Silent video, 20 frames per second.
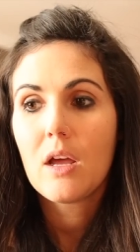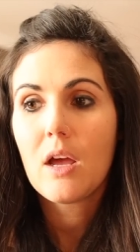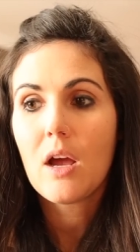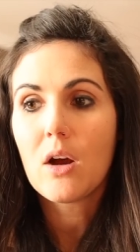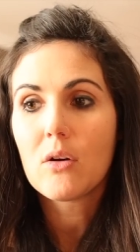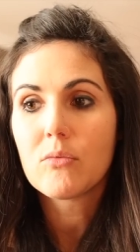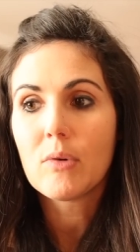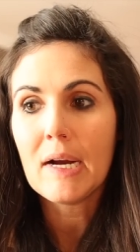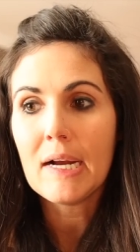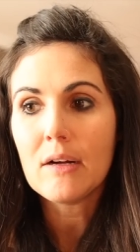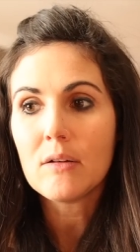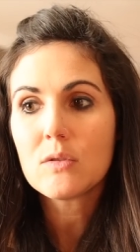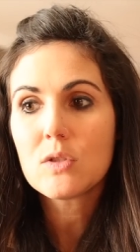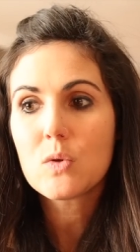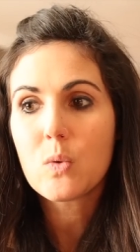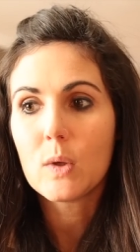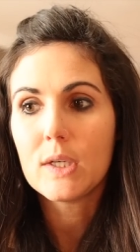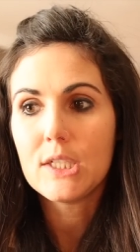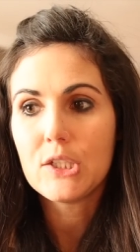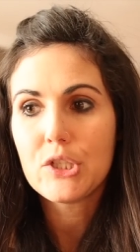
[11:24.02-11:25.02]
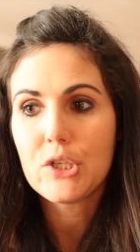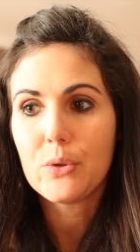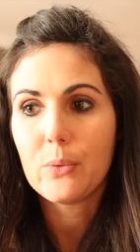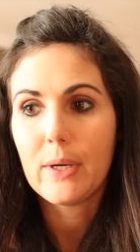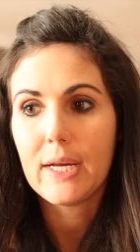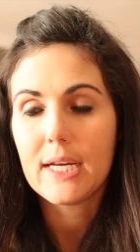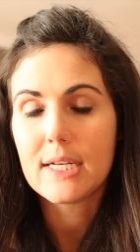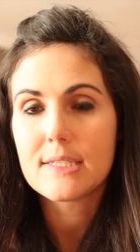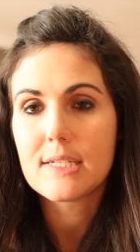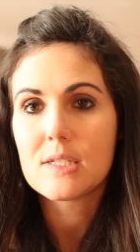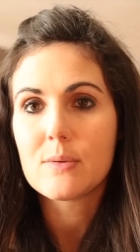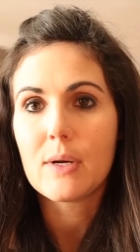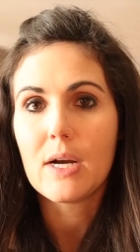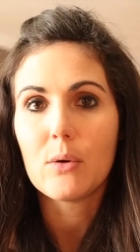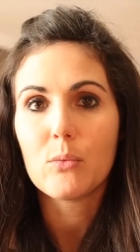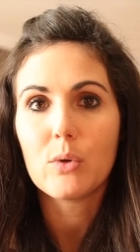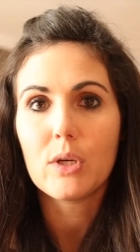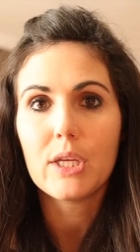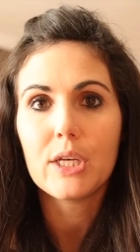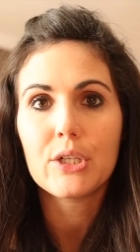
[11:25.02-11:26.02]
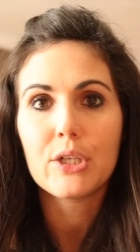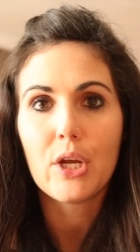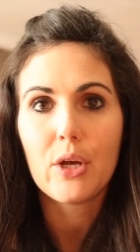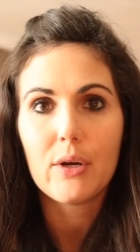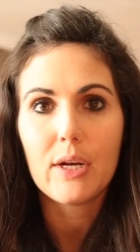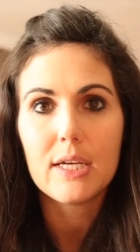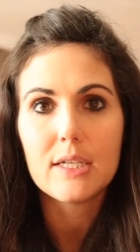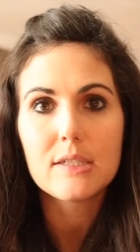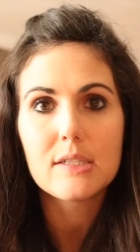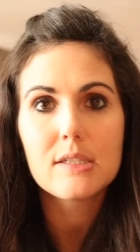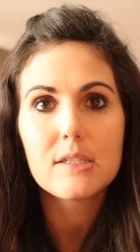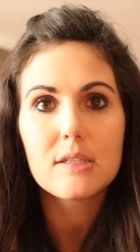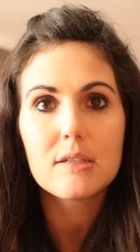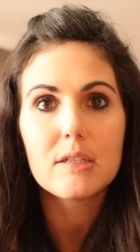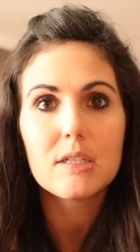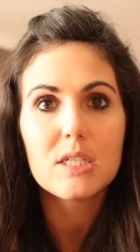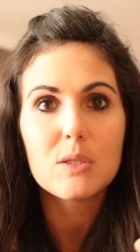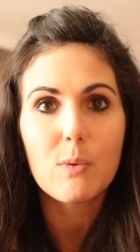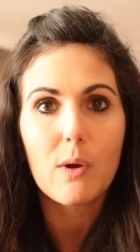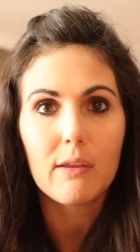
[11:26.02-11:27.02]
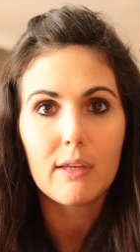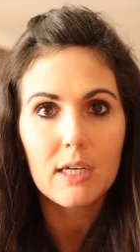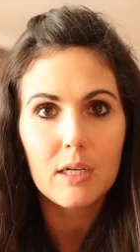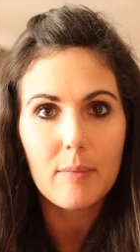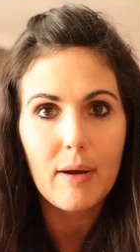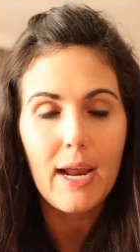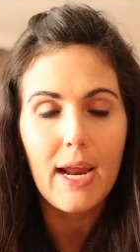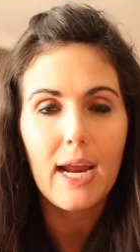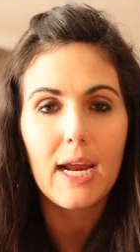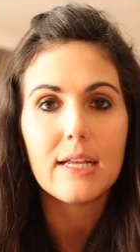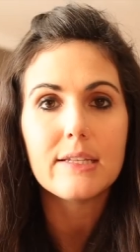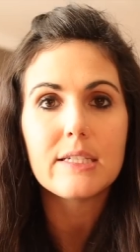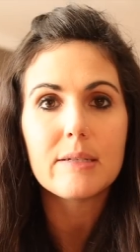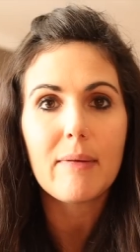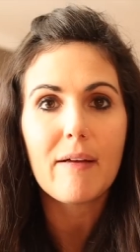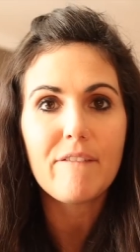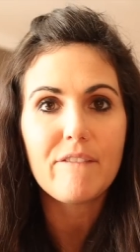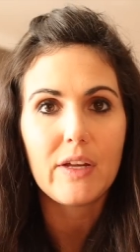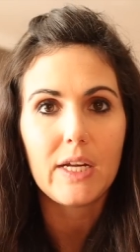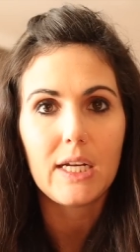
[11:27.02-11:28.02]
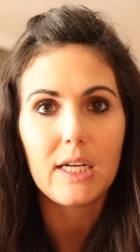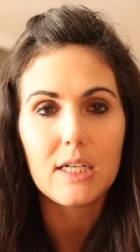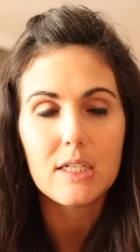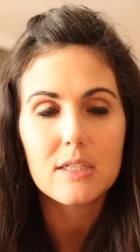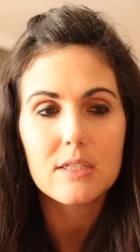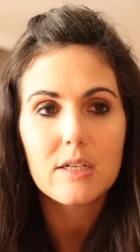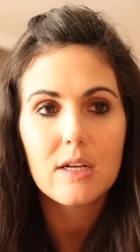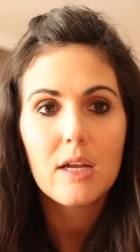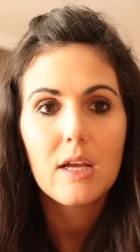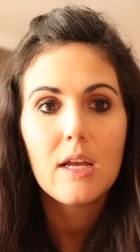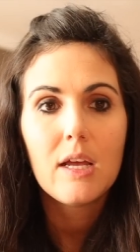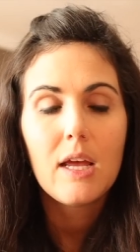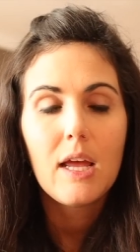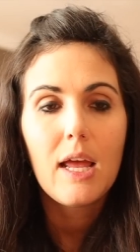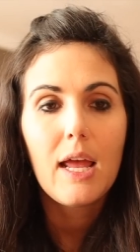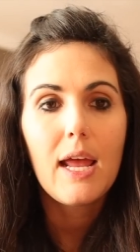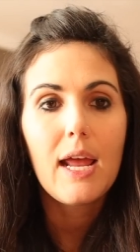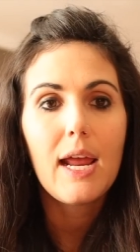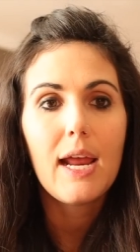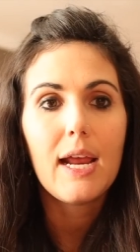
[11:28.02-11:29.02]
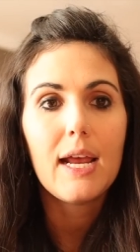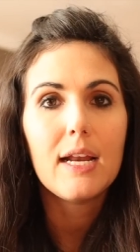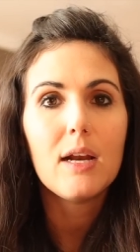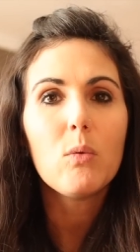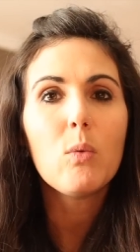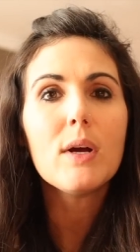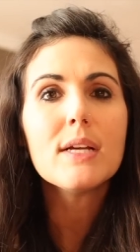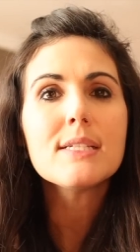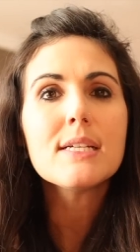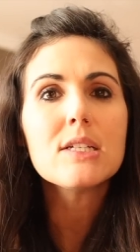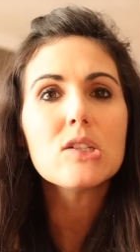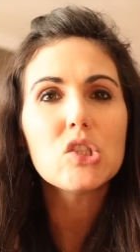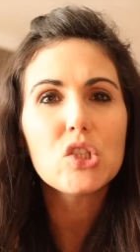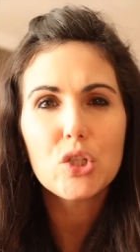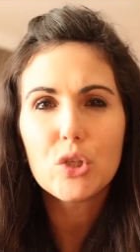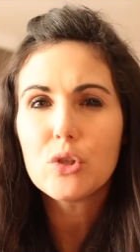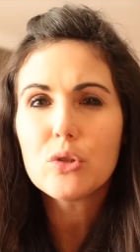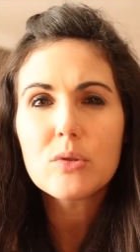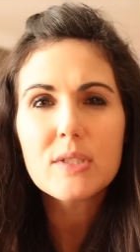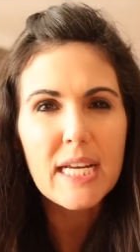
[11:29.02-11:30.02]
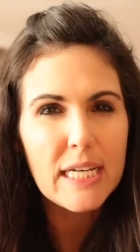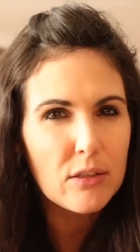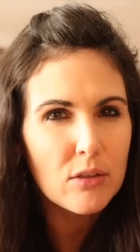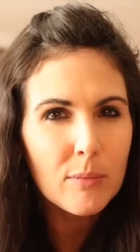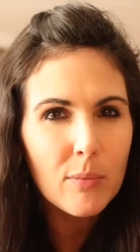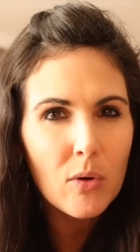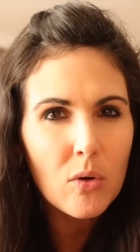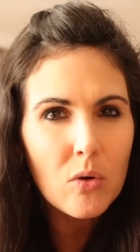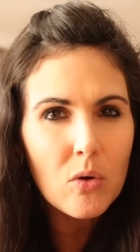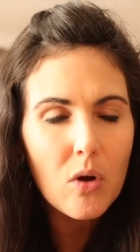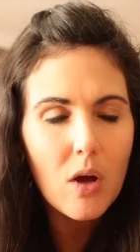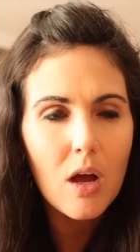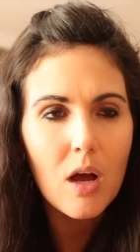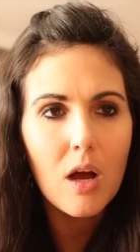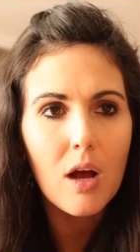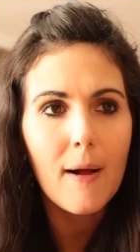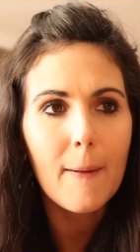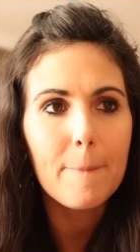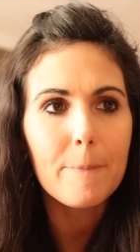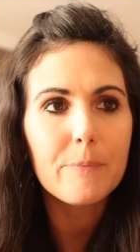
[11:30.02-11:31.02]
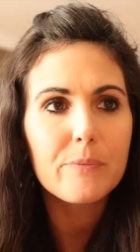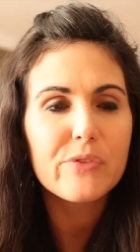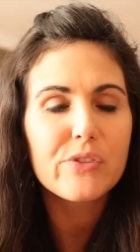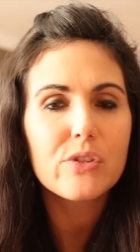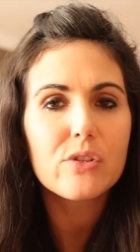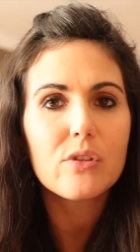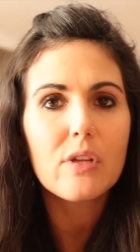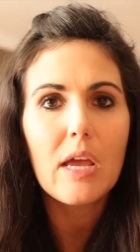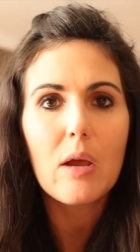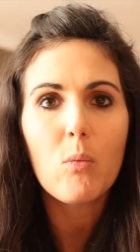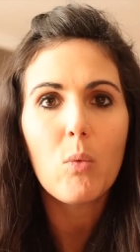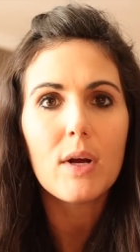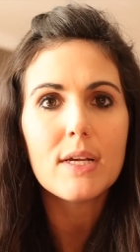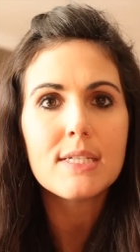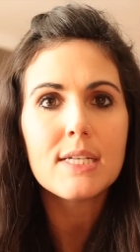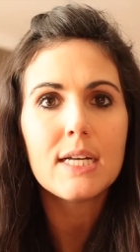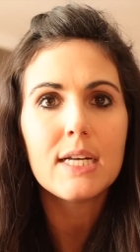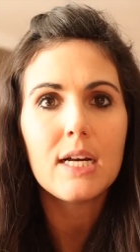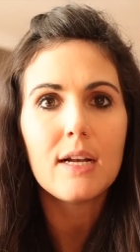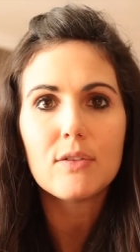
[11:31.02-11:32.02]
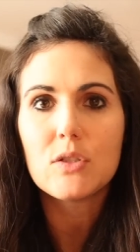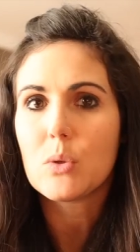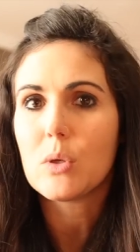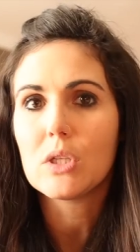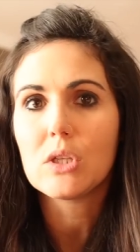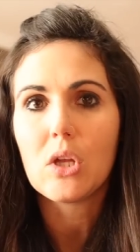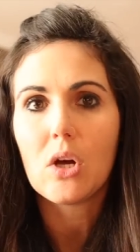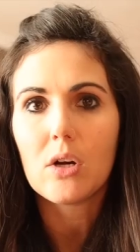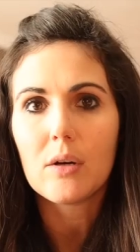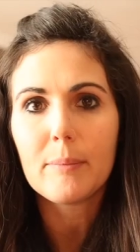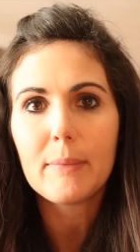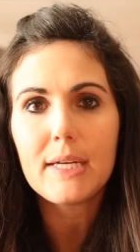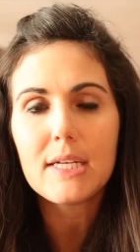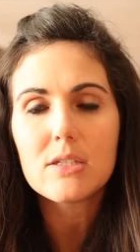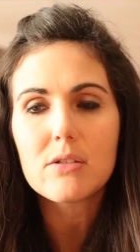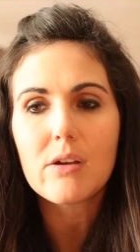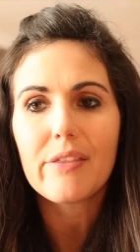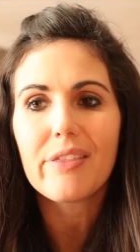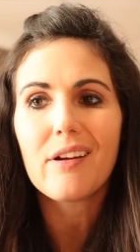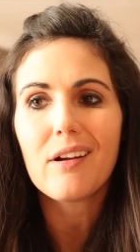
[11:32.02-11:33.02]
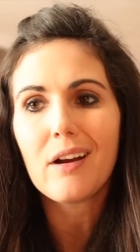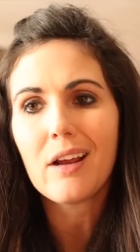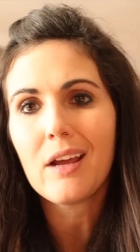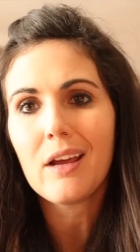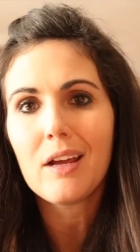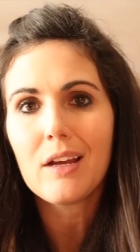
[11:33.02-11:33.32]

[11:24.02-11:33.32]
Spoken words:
around 22 weeks is when I really noticed the swelling in my hands and my feet. And it wasn't too terrible. It wasn't enough to alarm me. So I thought,